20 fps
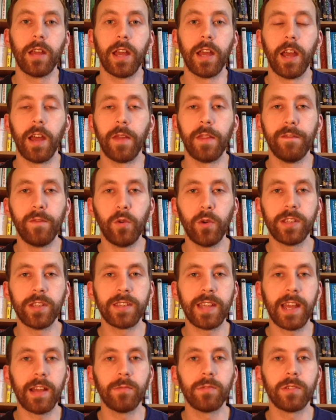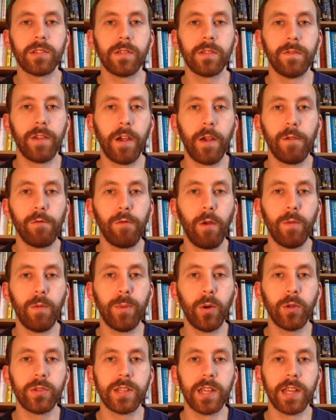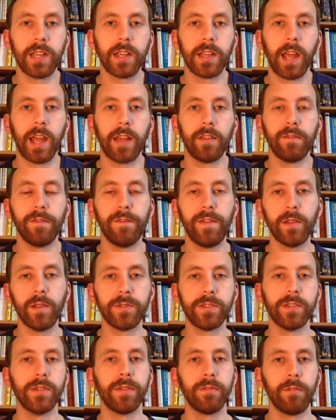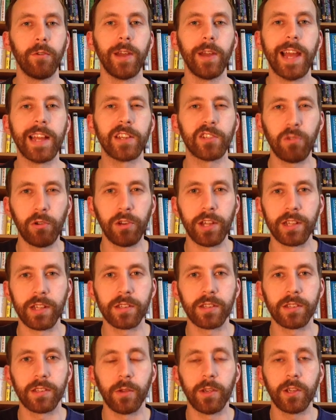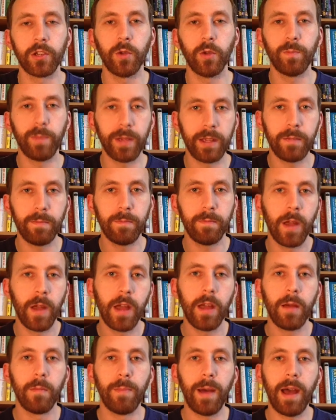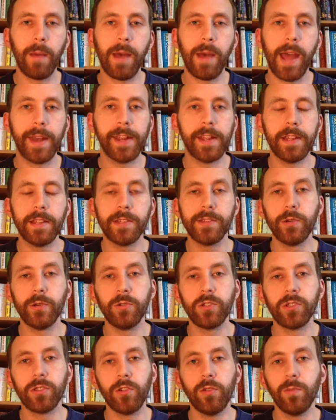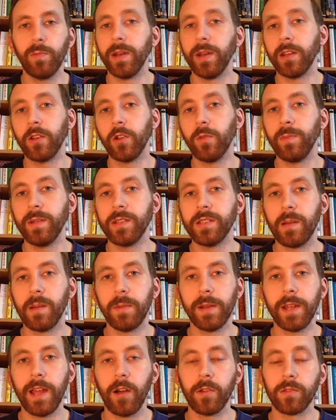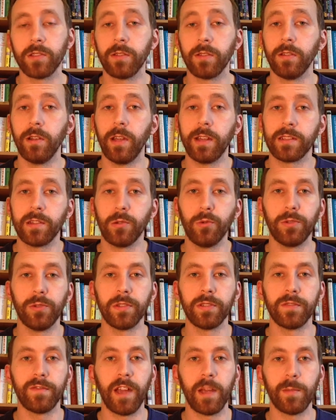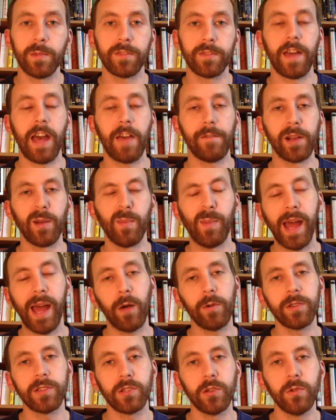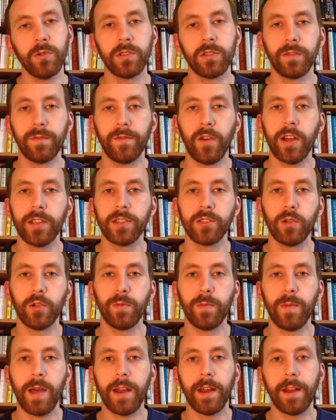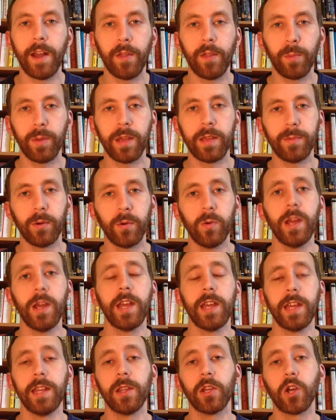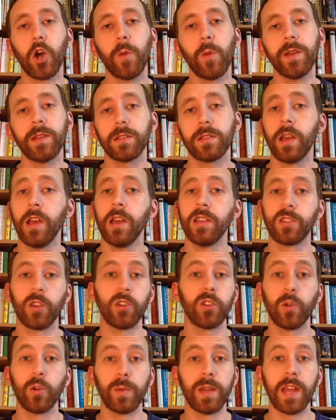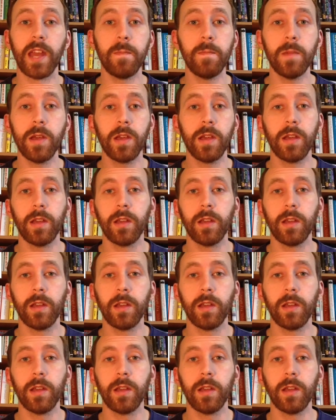The voice sounds very robotic and filtered through electronics, so it could be Batman in his new suit, but it could be somebody else. Lex Luthor's famous for having a power suit to fight Superman and other people in the comics, so it could be him.